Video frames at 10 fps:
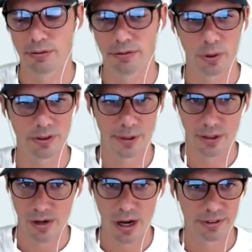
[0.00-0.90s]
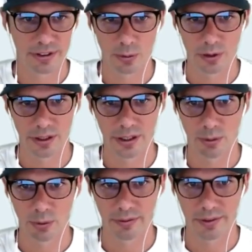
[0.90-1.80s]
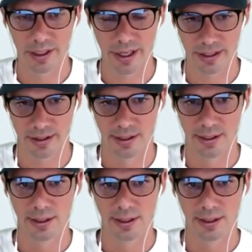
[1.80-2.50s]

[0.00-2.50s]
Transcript: voicemail drop somewhere in there, whatever you'd like.